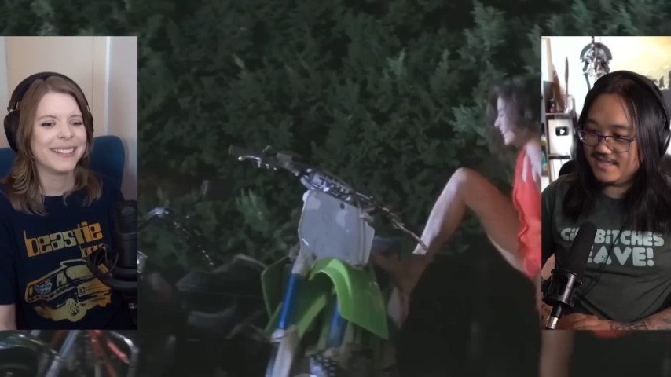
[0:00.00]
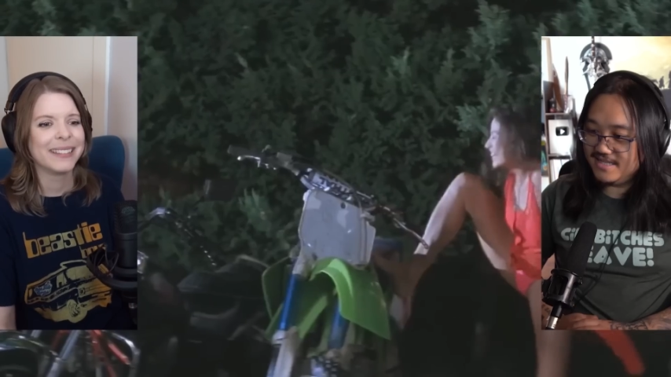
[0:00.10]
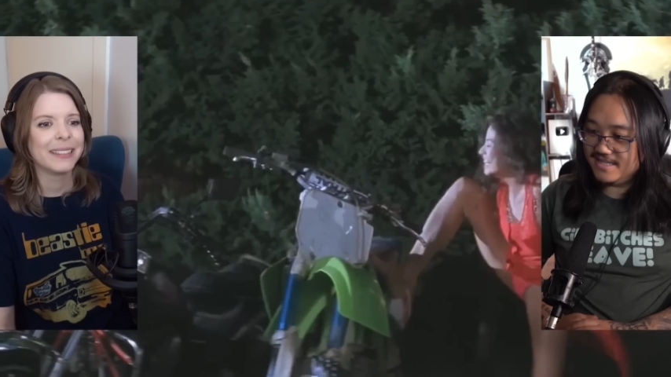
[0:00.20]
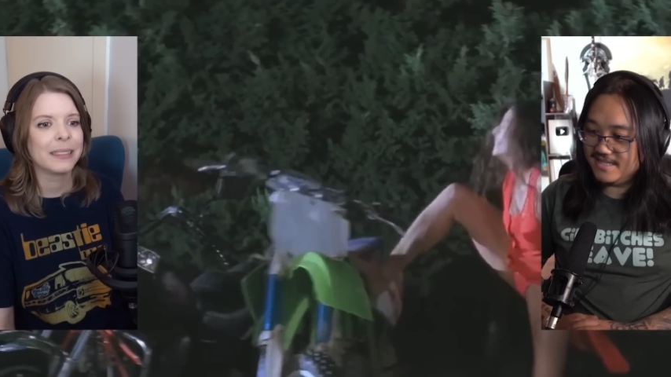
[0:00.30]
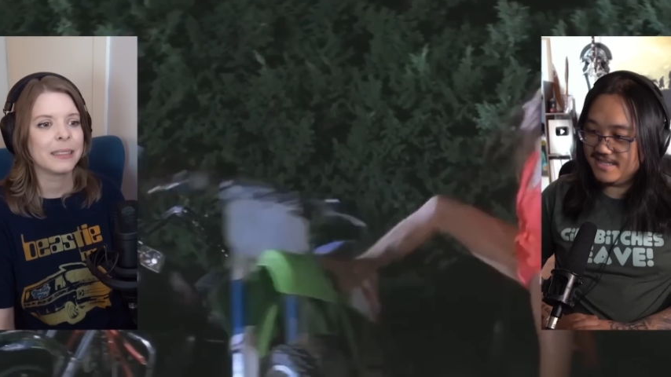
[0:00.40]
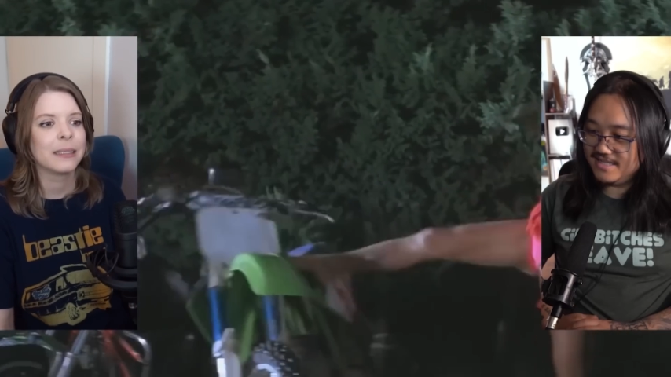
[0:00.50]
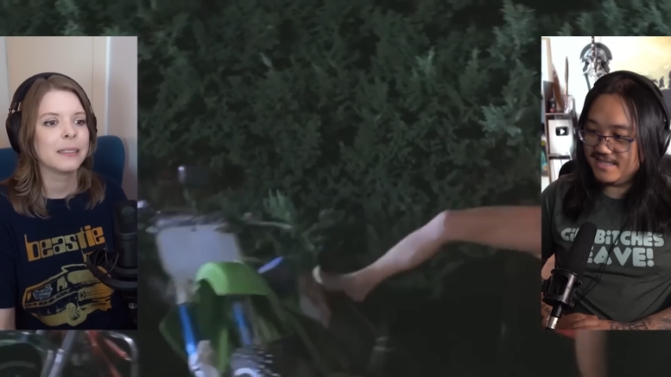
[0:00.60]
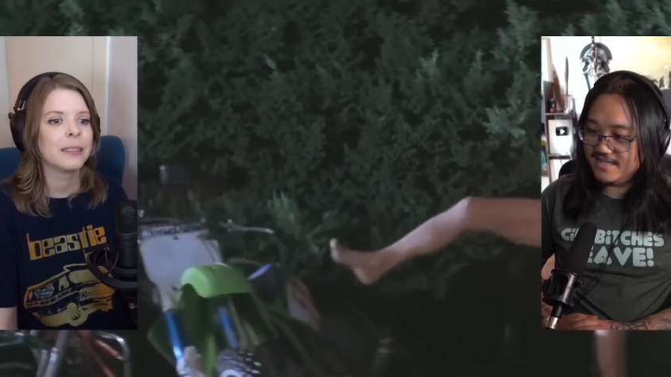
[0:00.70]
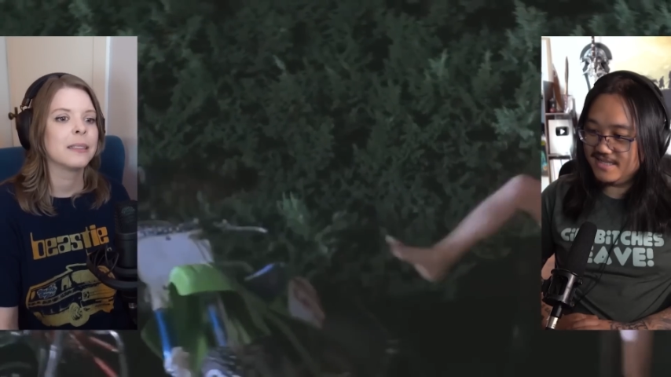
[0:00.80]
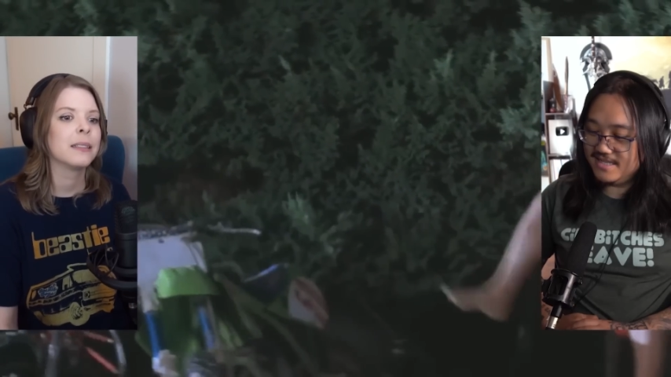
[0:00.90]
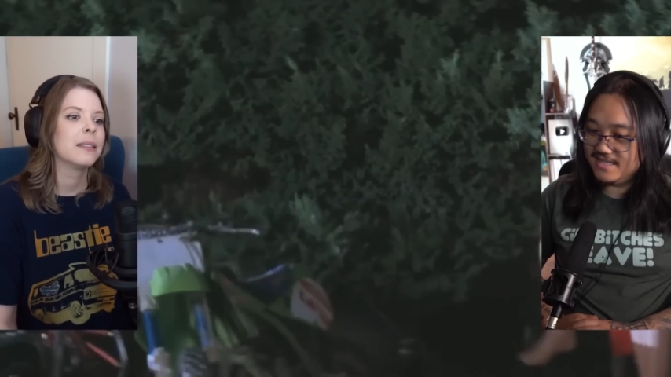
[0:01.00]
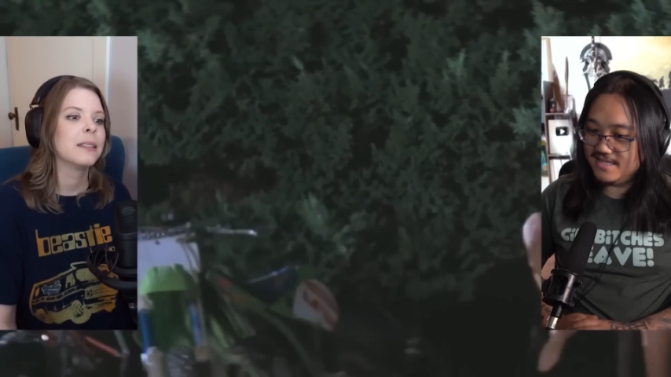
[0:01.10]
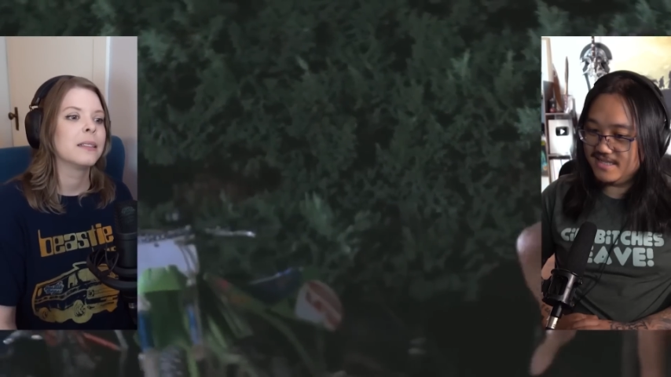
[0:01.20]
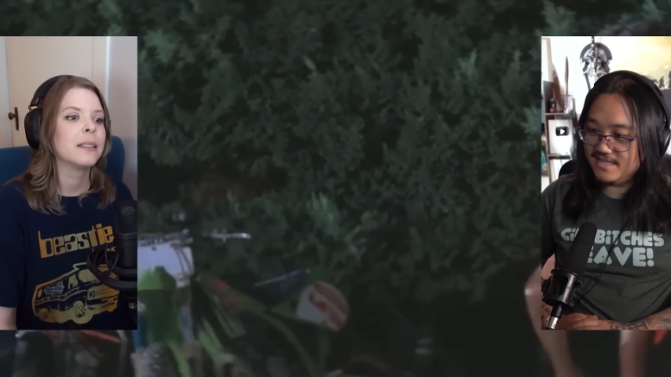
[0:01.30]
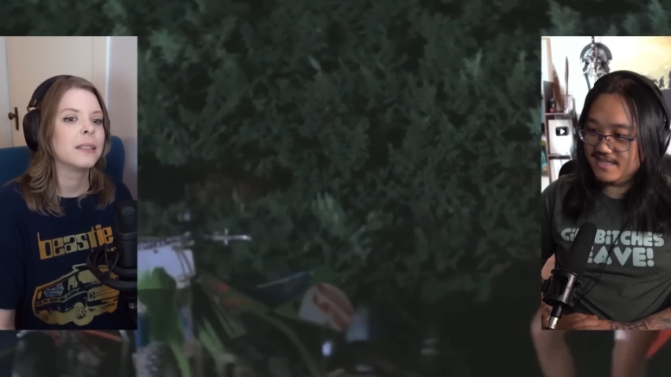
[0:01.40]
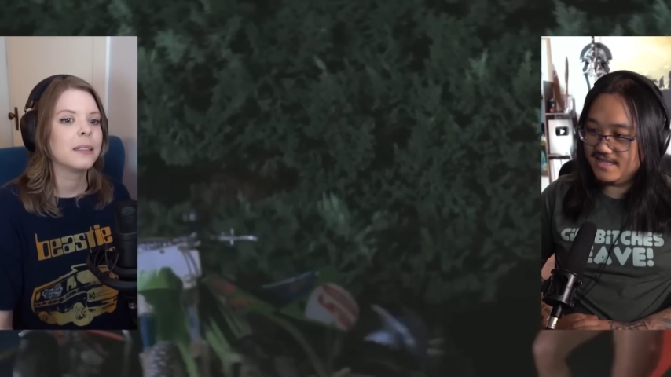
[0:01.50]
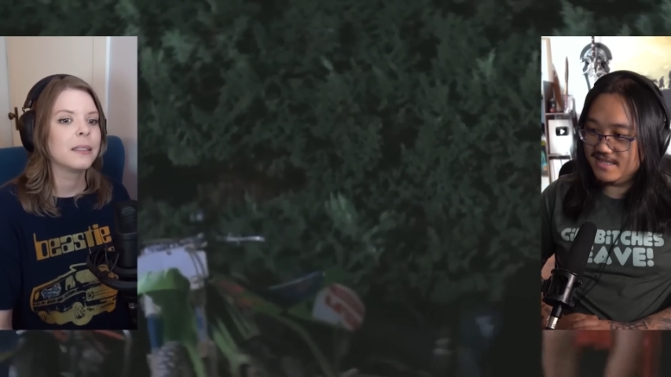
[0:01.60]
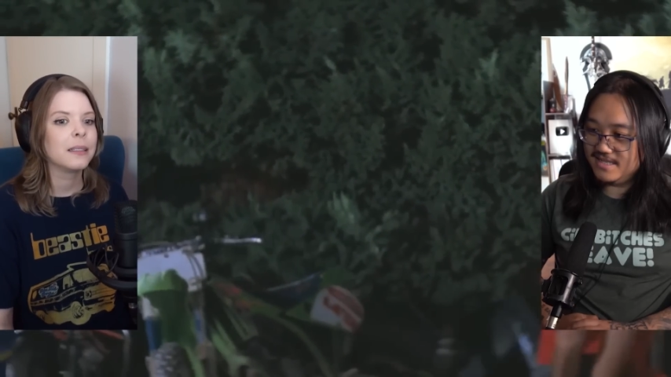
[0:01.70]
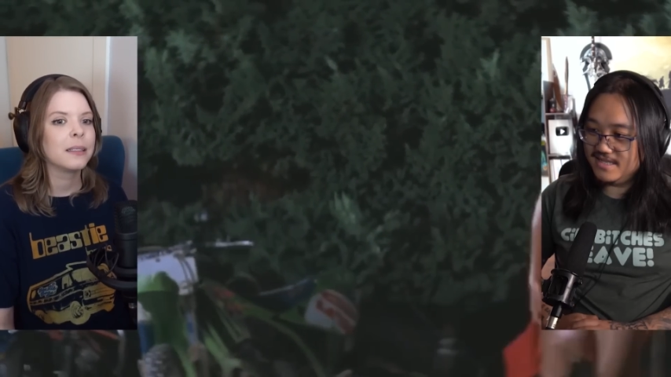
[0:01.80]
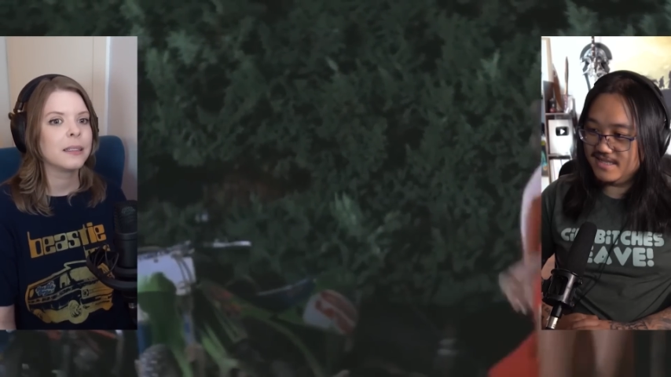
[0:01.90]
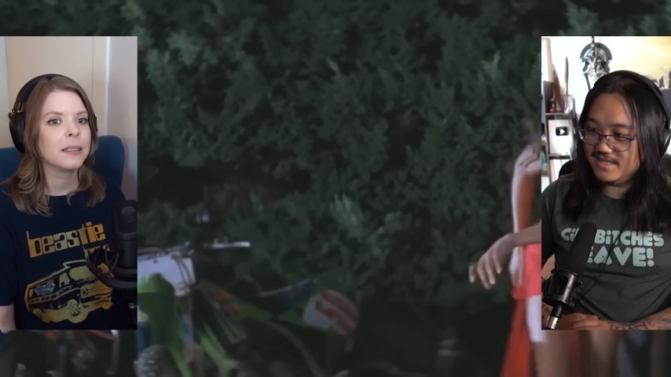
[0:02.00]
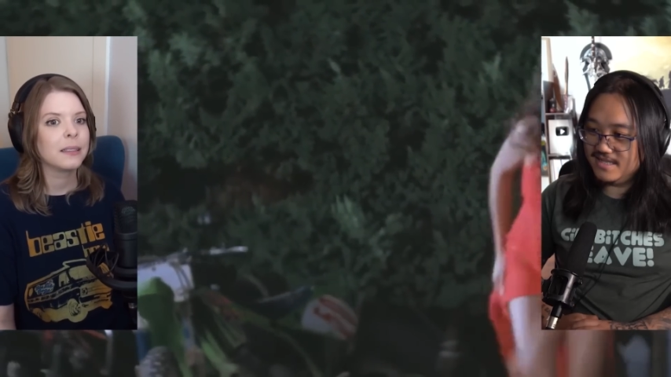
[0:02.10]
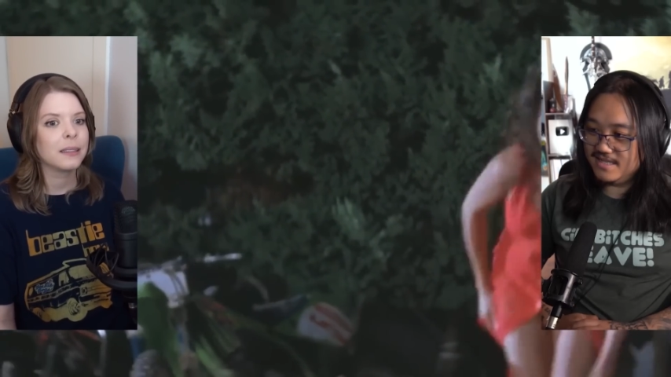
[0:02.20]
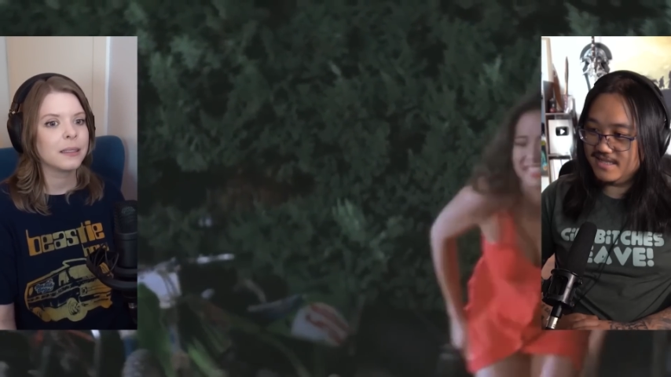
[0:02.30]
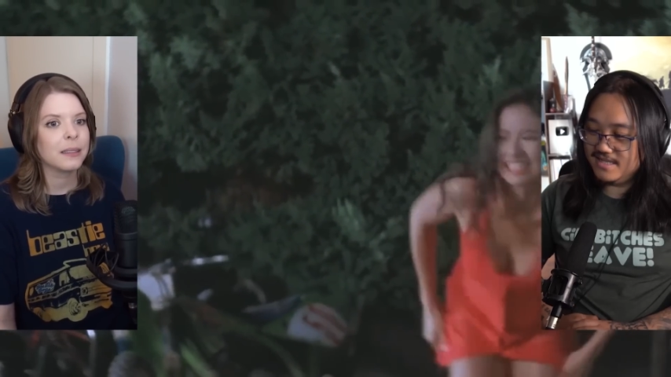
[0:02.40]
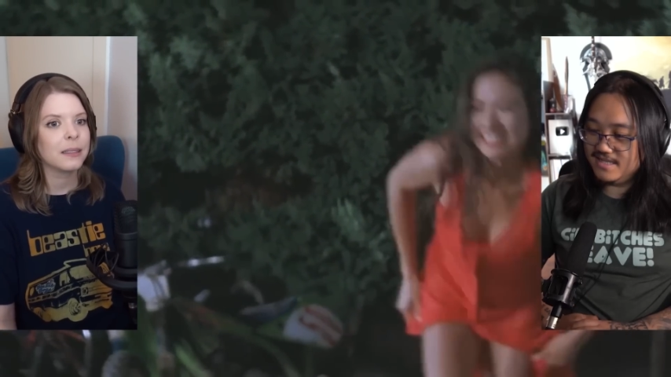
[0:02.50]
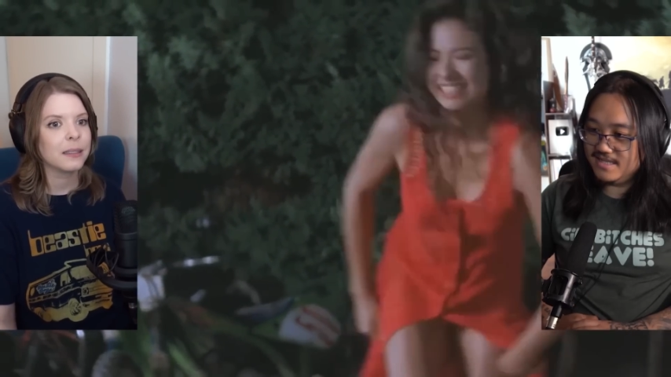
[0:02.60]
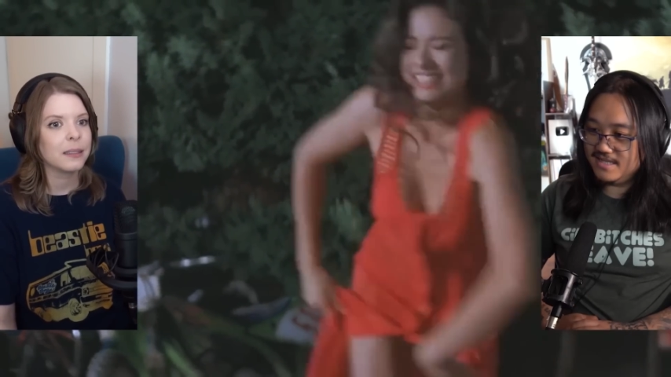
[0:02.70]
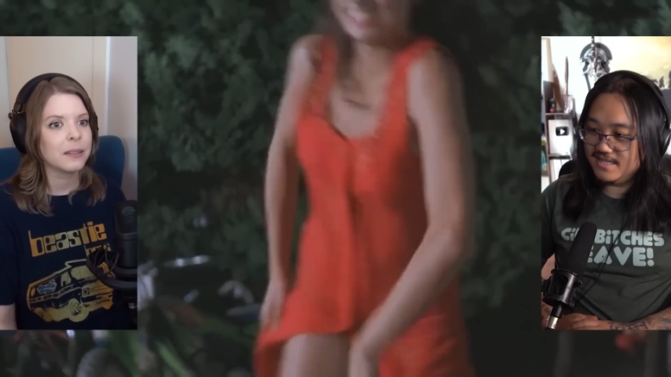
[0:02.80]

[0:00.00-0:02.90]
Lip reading: (silence)